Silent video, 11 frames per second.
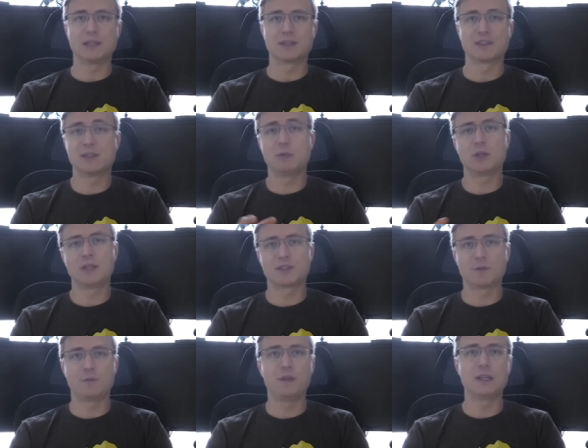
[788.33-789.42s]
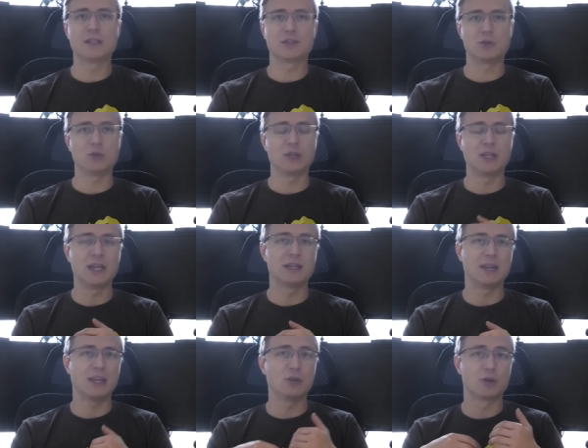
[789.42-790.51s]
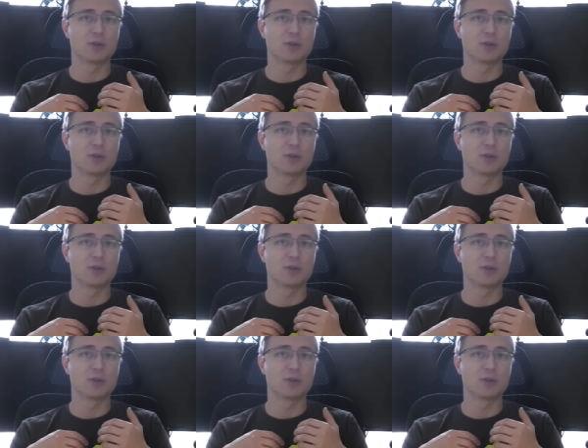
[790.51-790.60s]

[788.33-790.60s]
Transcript: that simulates the feeling so you can get a good